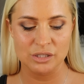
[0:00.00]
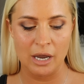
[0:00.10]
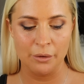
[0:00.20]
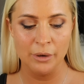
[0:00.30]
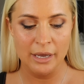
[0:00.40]

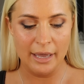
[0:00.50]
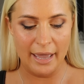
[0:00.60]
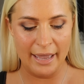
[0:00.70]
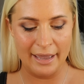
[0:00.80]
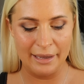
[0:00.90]
So
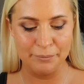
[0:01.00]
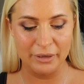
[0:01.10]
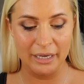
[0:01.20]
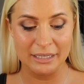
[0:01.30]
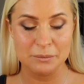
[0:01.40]

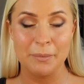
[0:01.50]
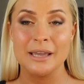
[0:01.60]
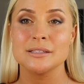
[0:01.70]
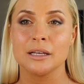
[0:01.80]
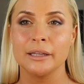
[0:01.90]
it's
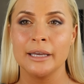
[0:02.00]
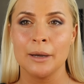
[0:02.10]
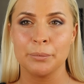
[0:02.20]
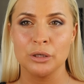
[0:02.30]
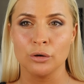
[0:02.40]
basically
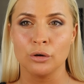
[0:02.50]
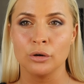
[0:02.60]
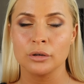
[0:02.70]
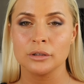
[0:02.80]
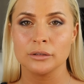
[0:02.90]
a
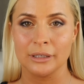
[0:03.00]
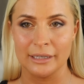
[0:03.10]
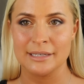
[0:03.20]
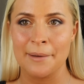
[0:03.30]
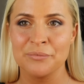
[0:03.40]
pure
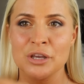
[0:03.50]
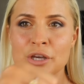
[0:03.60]
glitter.